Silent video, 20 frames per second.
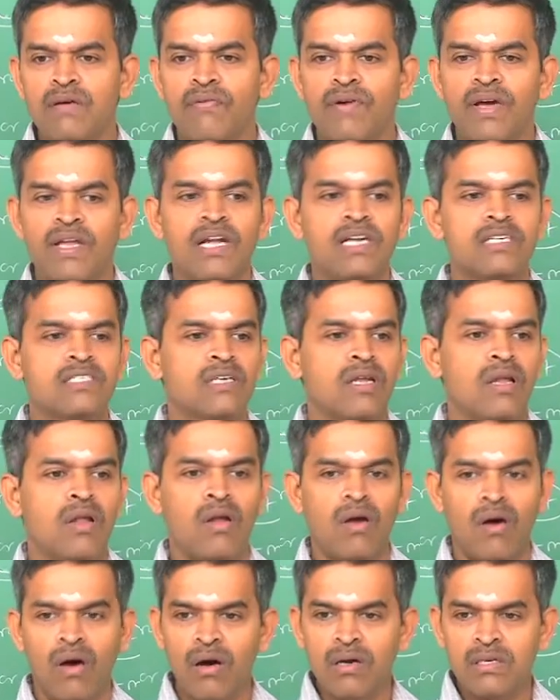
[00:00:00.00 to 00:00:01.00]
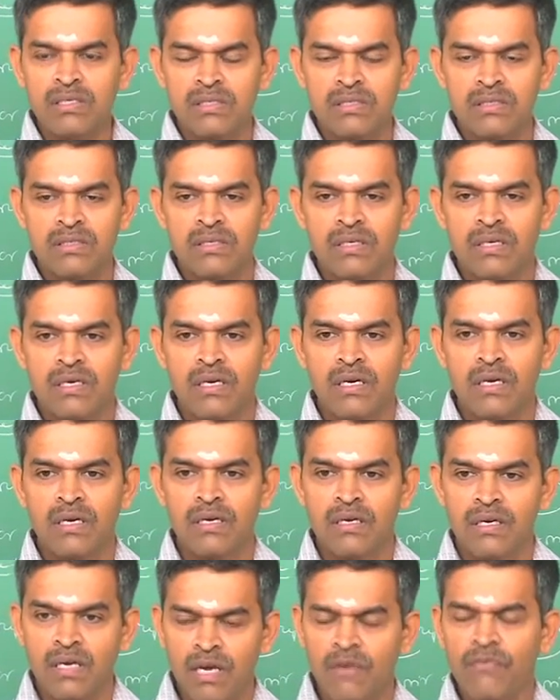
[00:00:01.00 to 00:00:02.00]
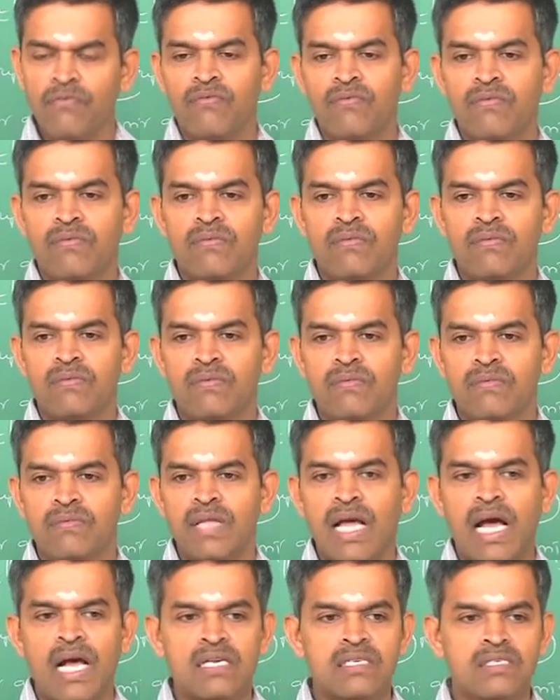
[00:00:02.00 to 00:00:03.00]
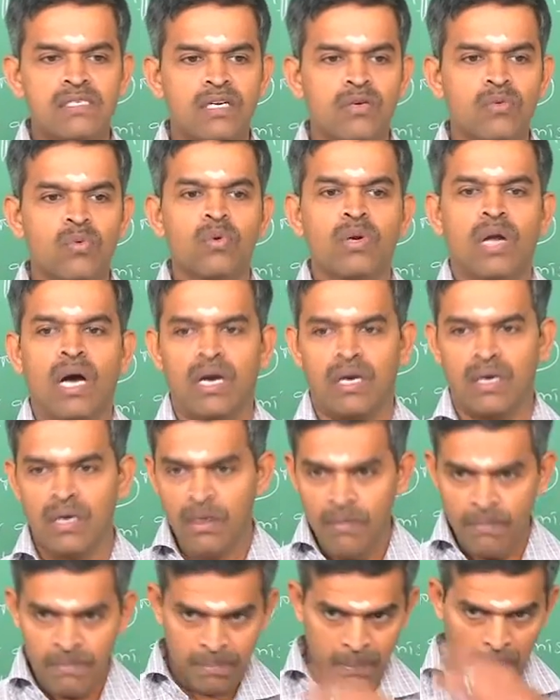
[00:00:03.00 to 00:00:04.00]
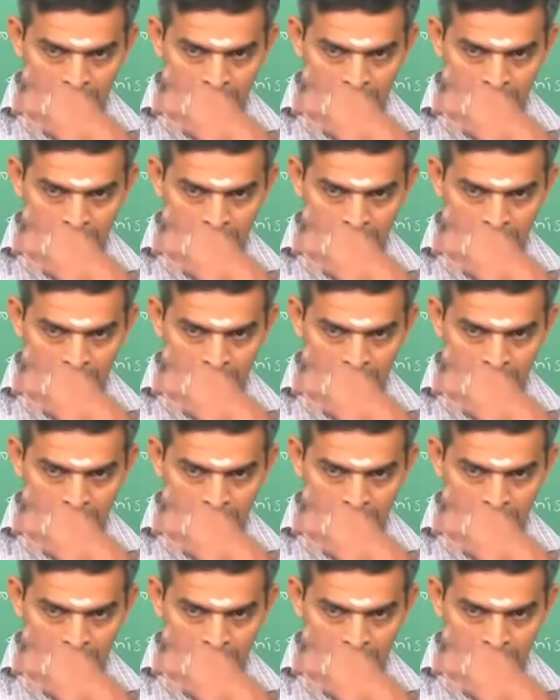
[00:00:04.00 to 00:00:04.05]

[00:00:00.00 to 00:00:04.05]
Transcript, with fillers: the financial loss if the accident would occur.